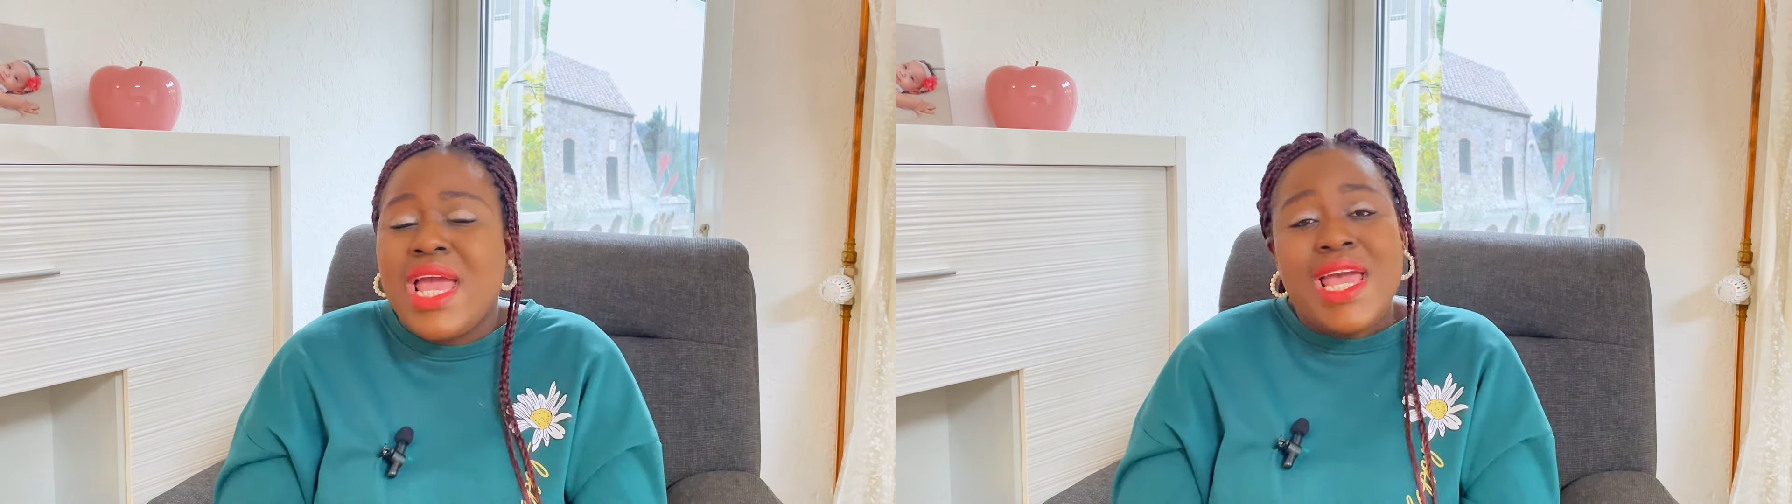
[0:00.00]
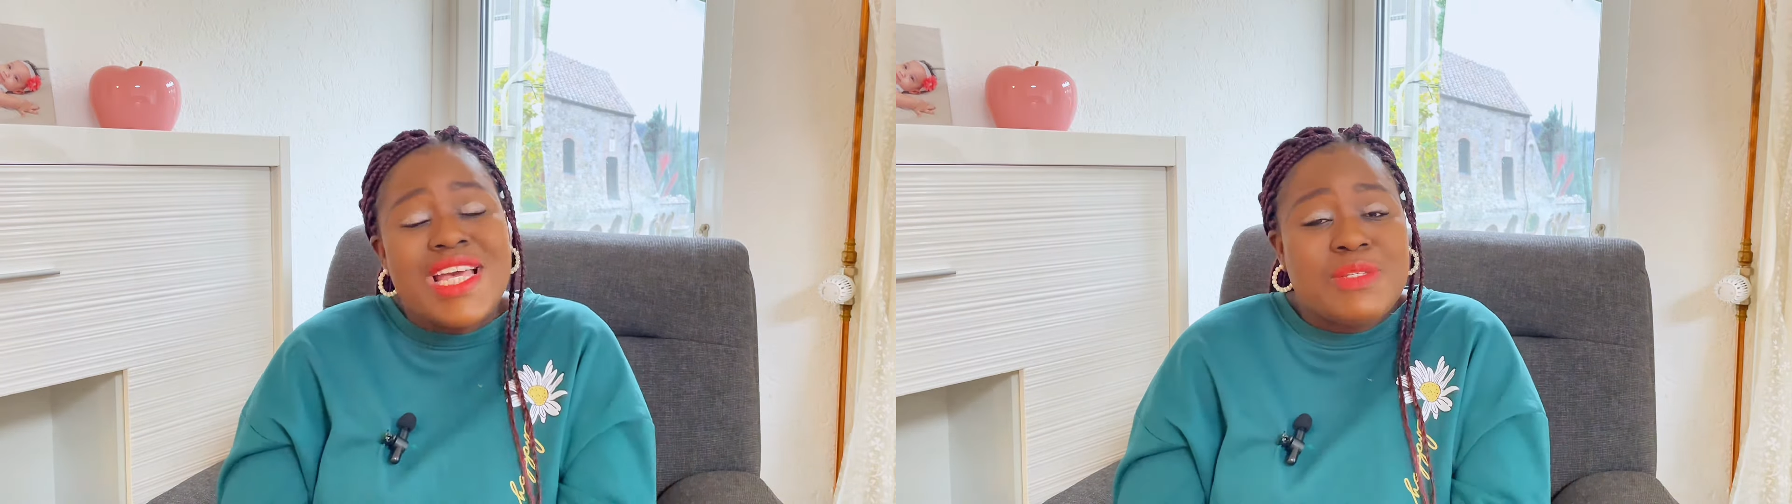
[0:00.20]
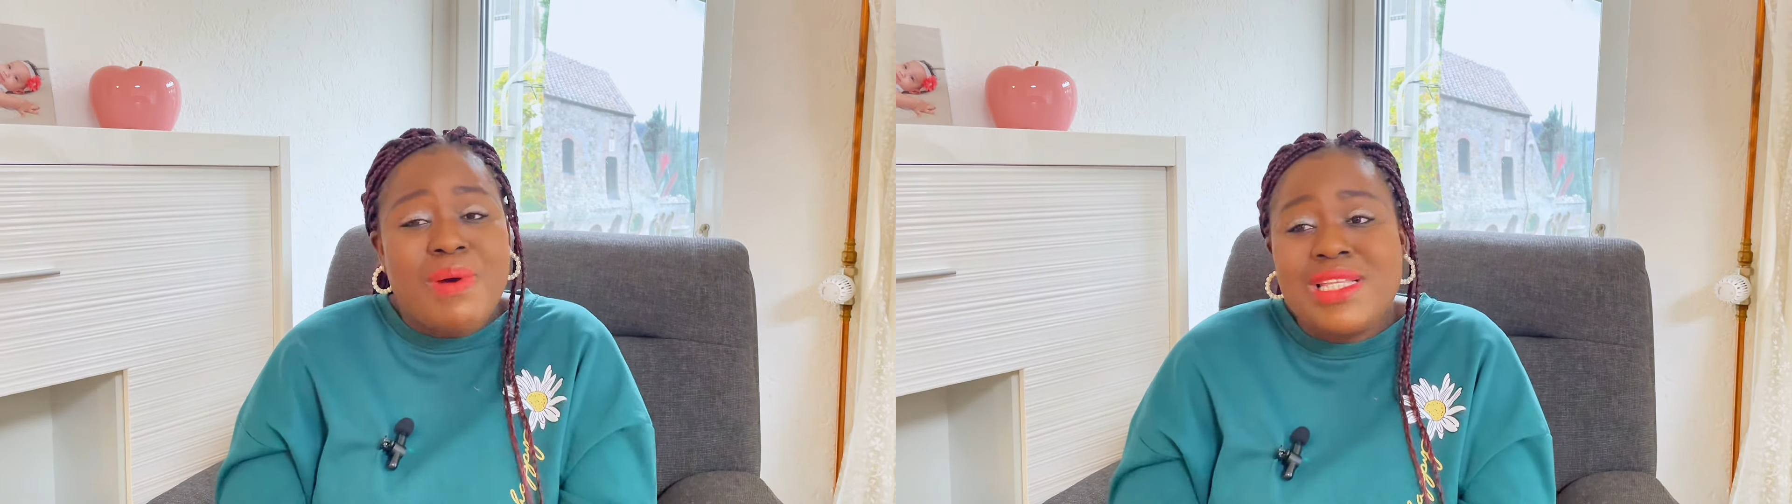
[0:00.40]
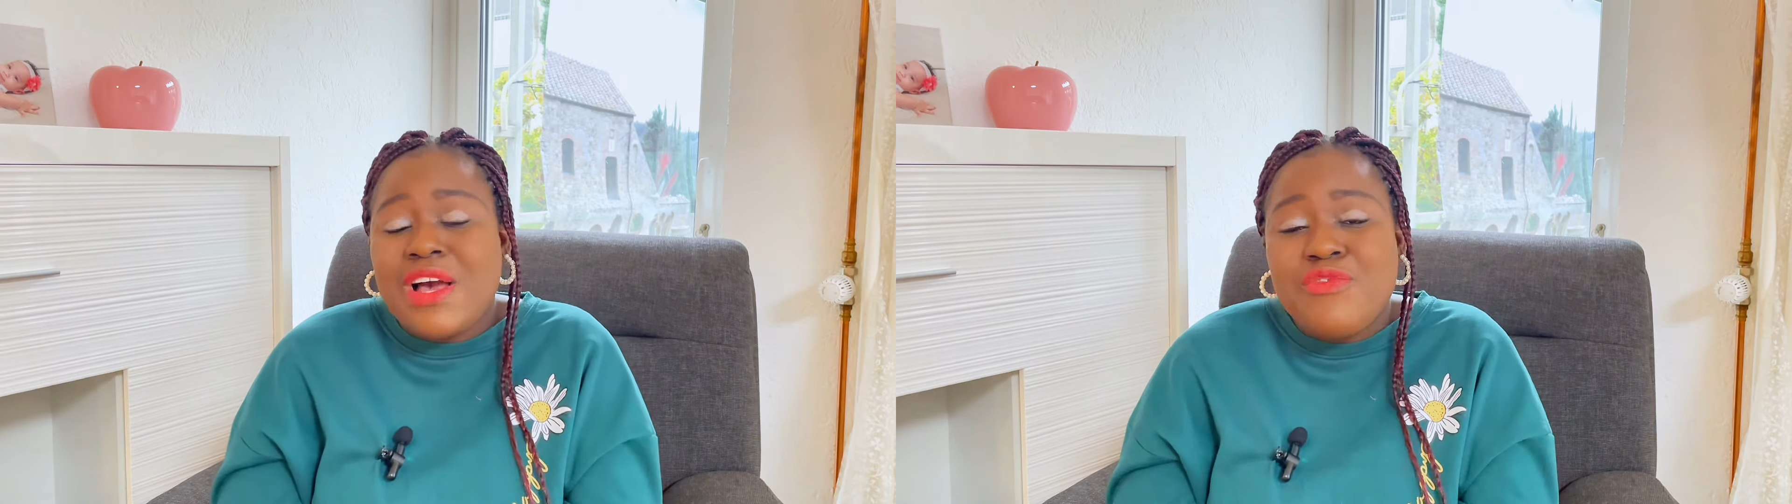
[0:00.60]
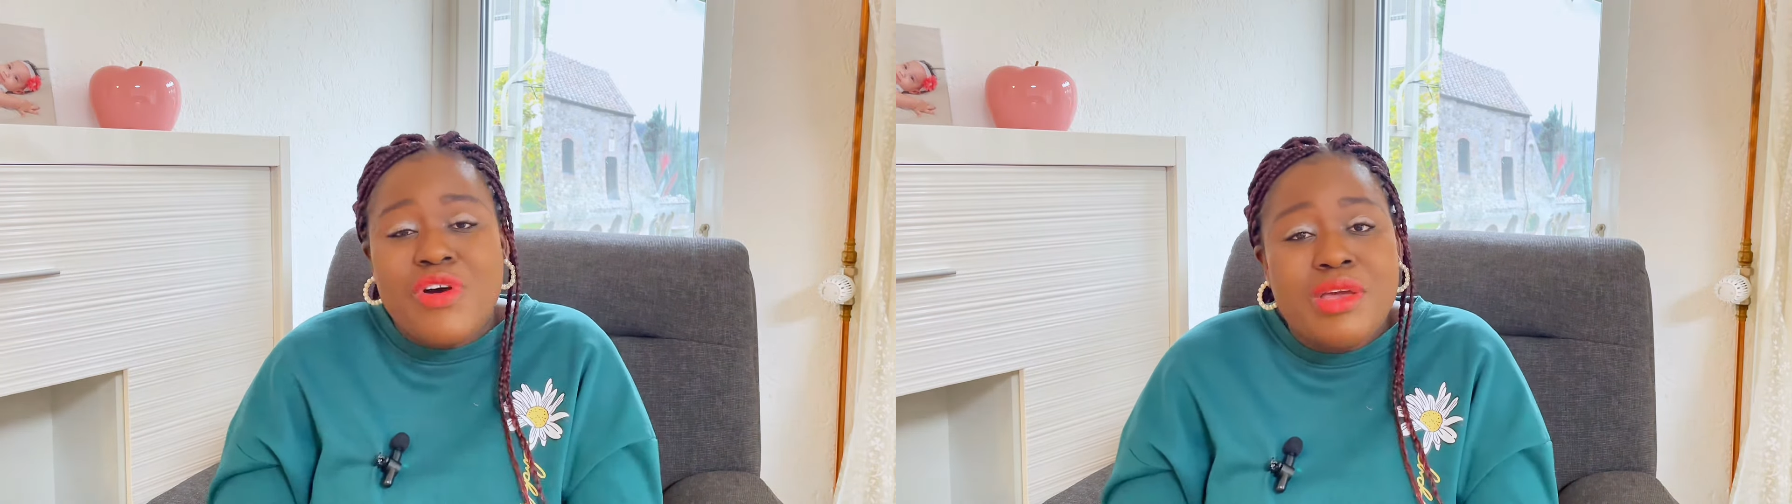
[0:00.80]
It's better
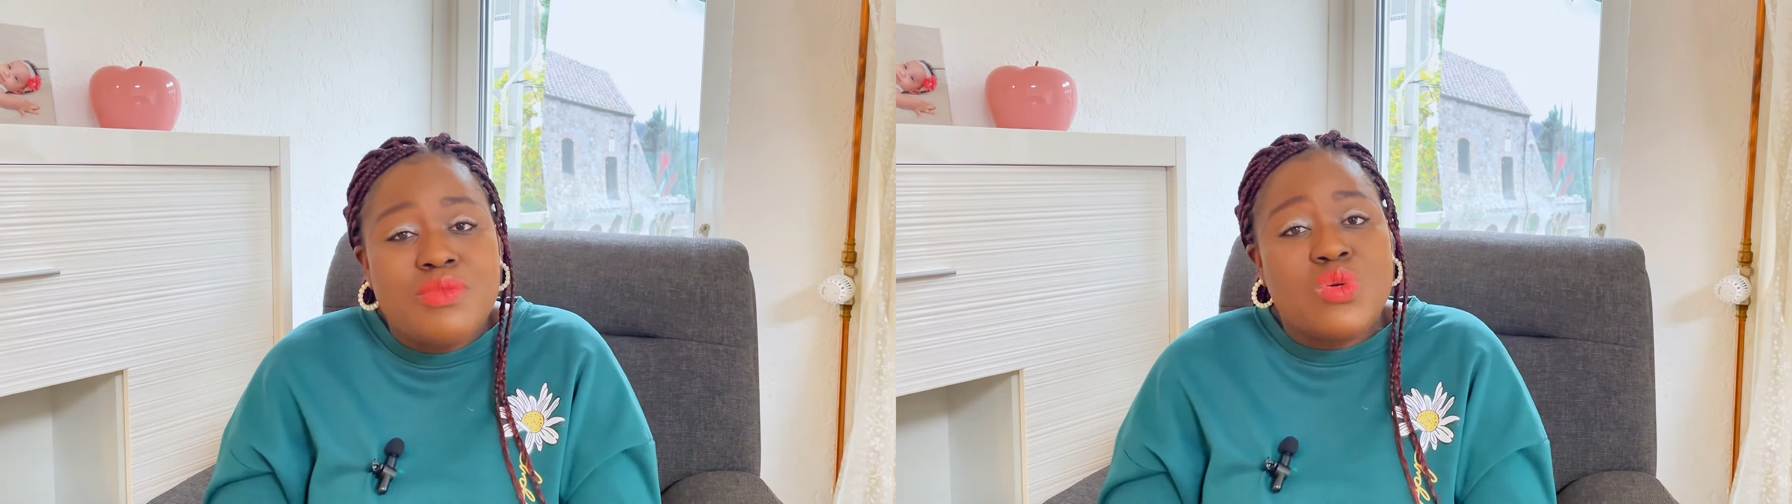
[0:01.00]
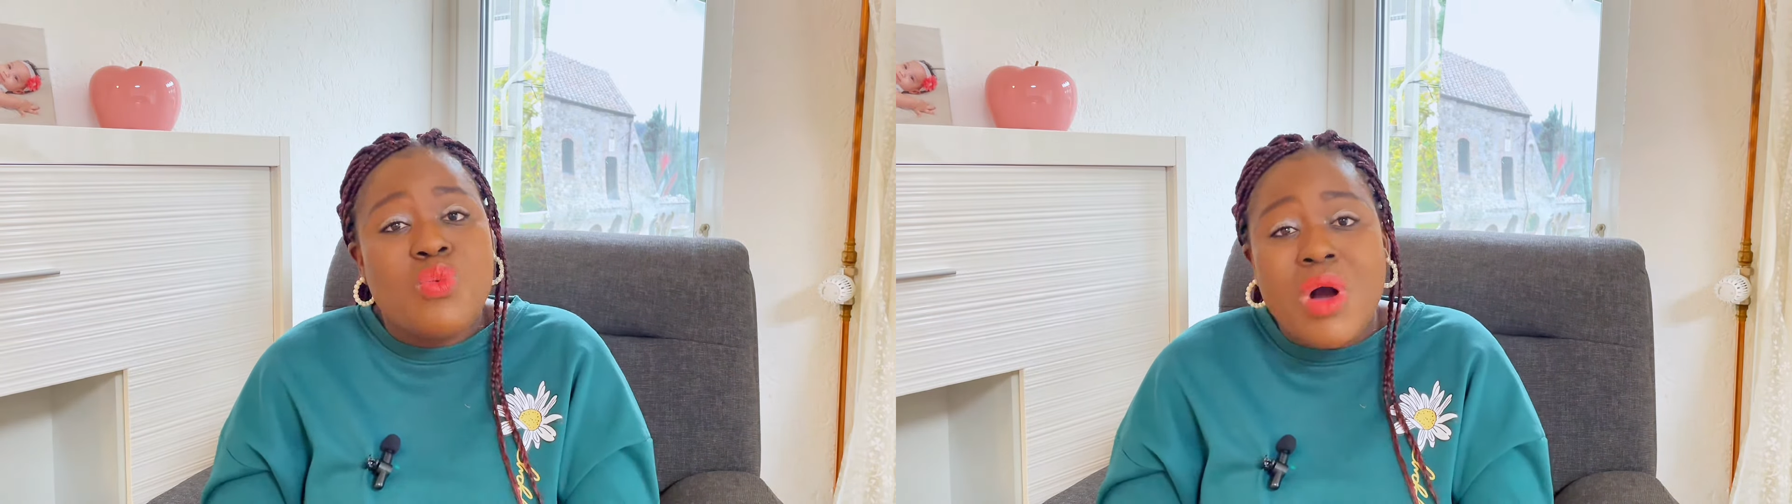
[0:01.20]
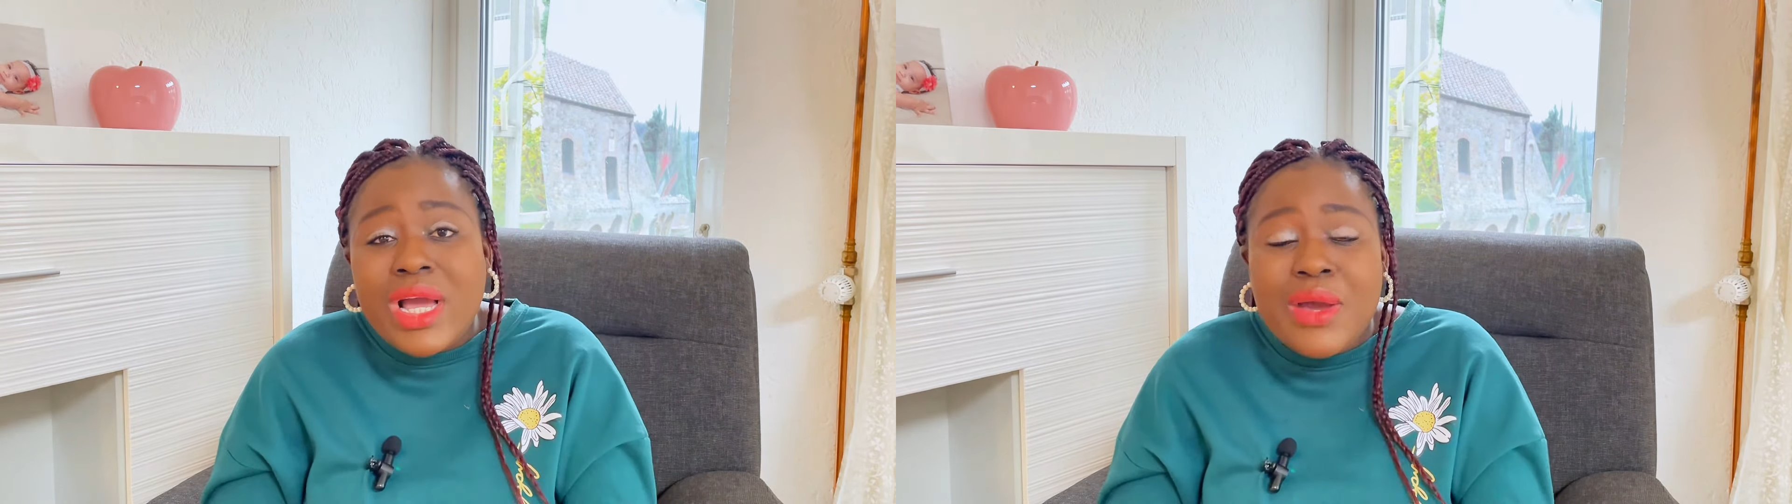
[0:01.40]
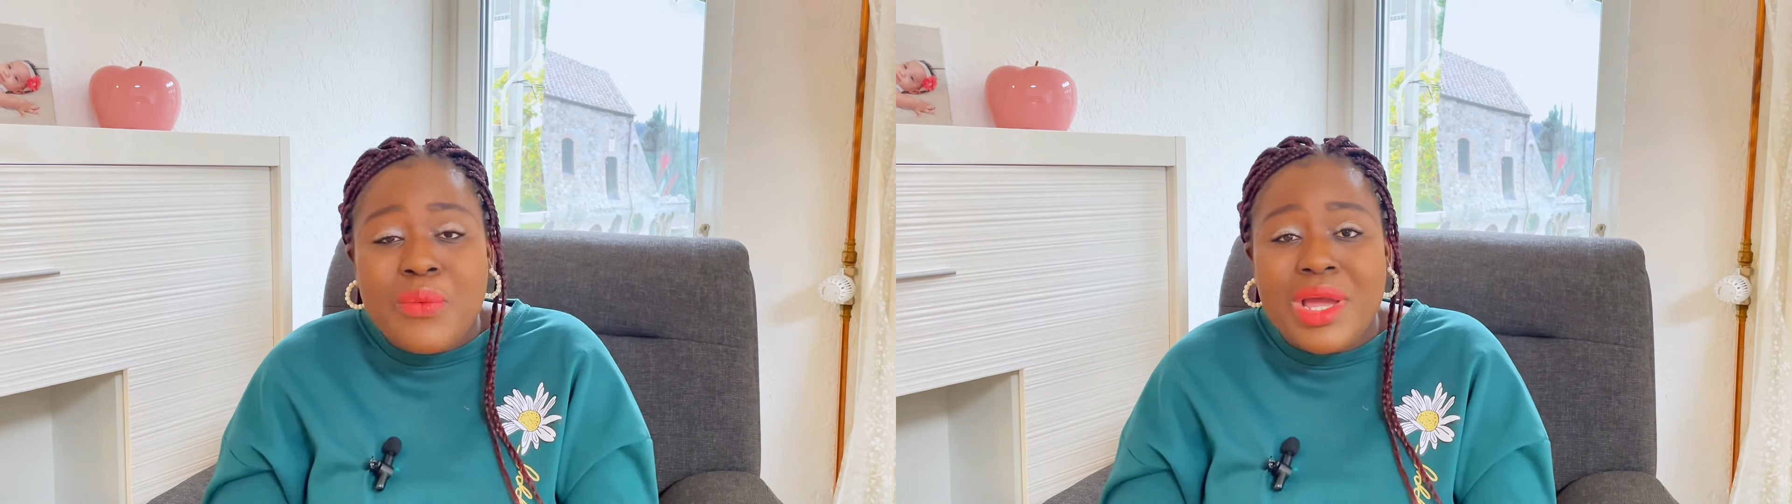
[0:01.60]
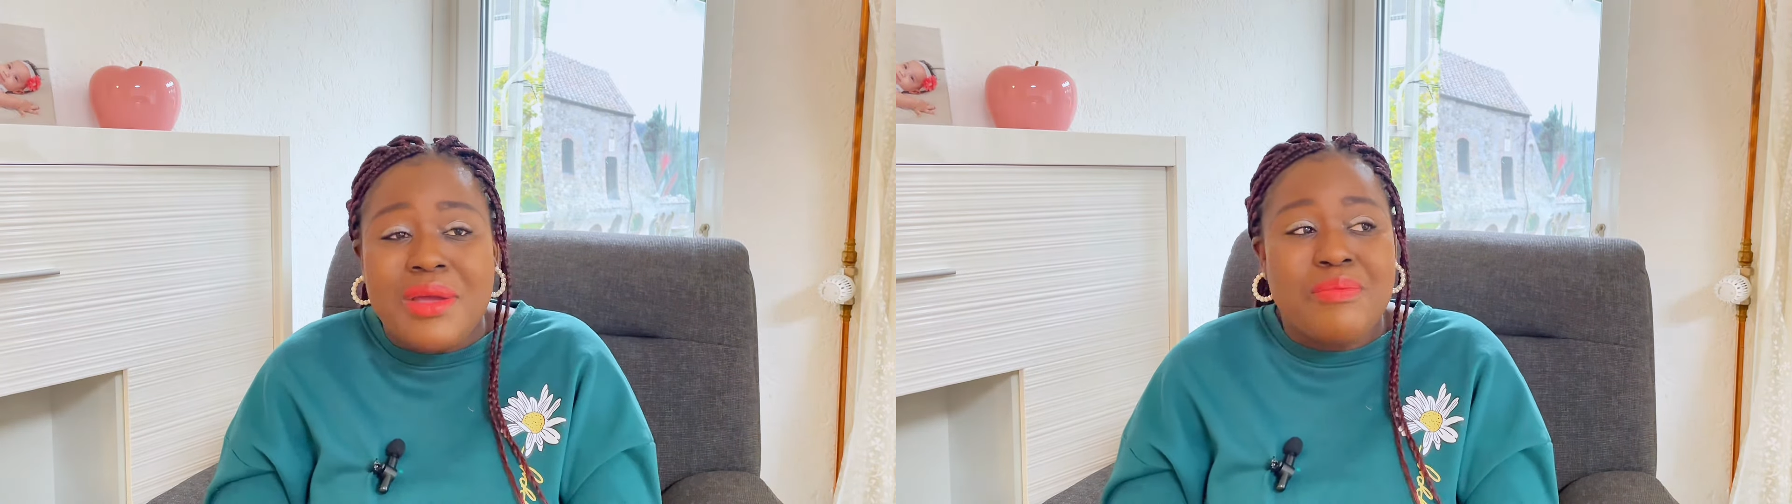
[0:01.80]
for him to walk
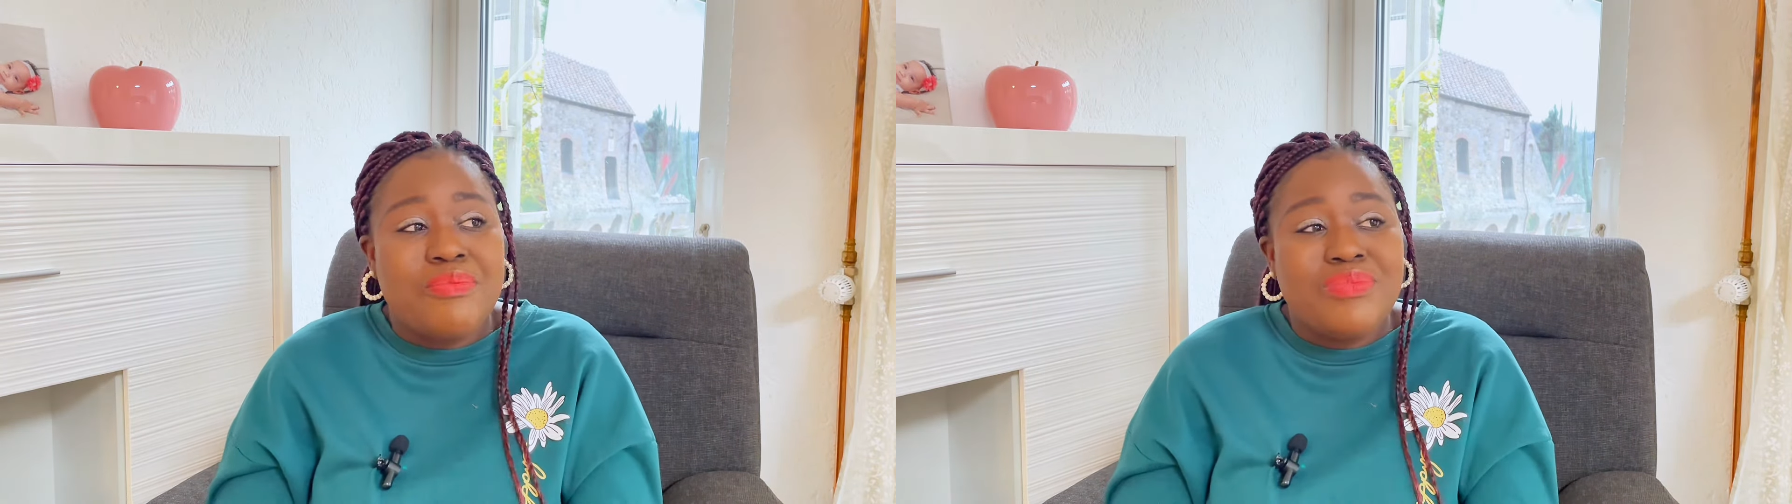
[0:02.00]
away